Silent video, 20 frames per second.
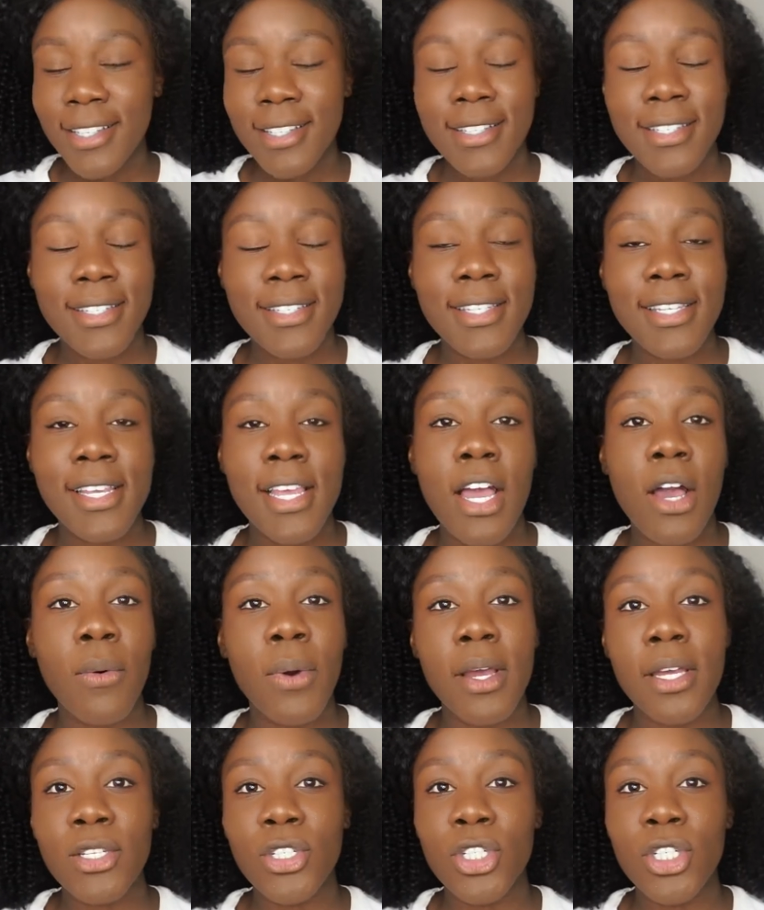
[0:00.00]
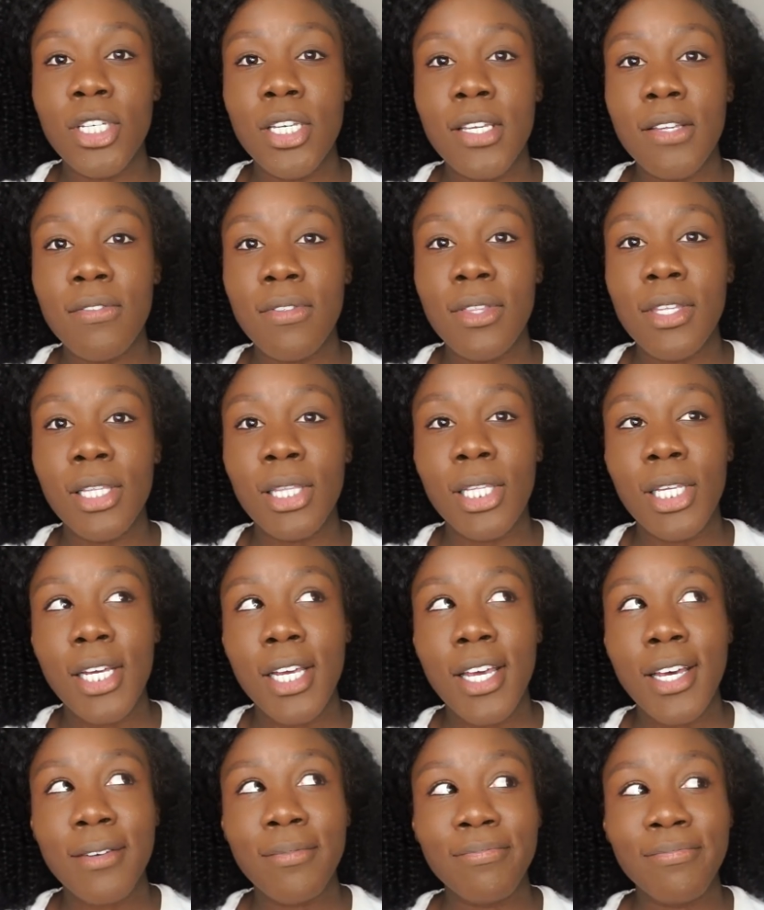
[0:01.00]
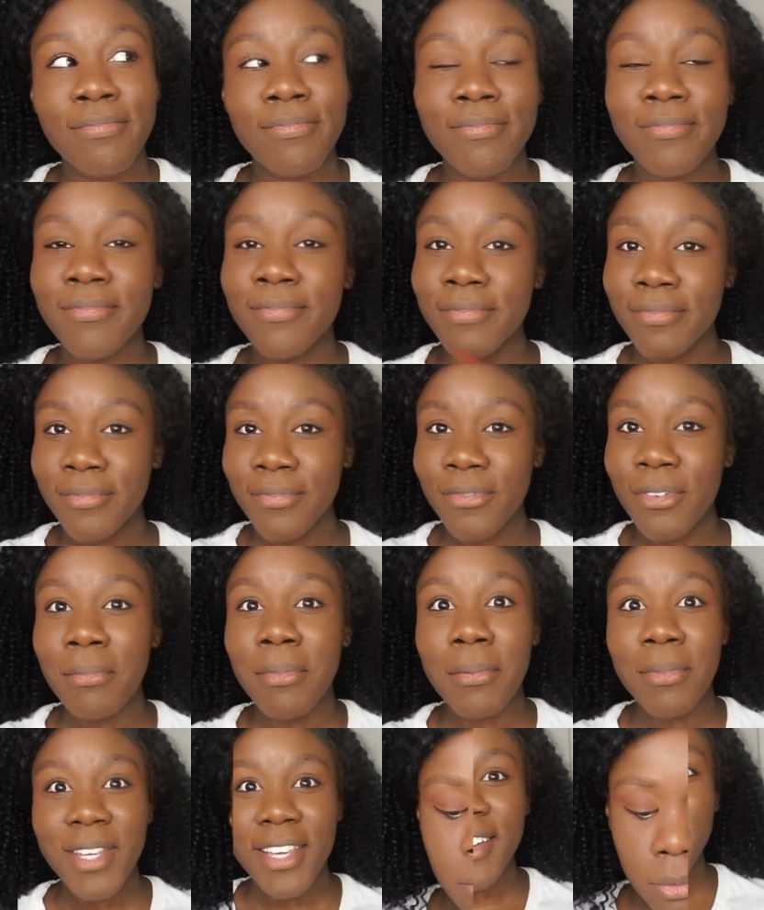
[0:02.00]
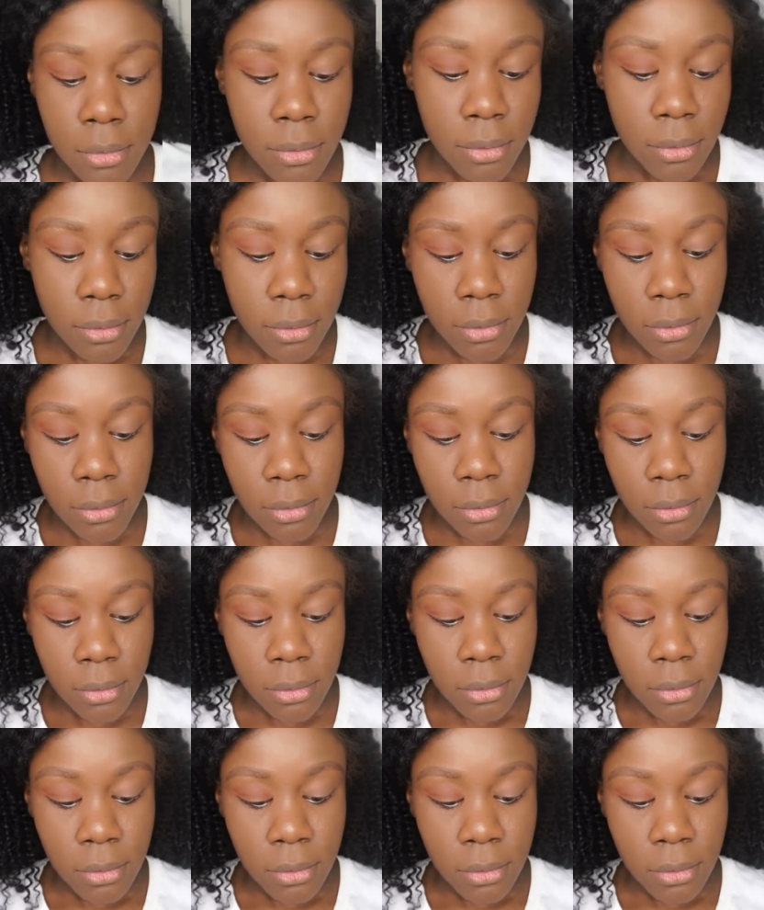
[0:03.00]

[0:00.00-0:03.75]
to see how I achieved the look from the beginning. G-M-K.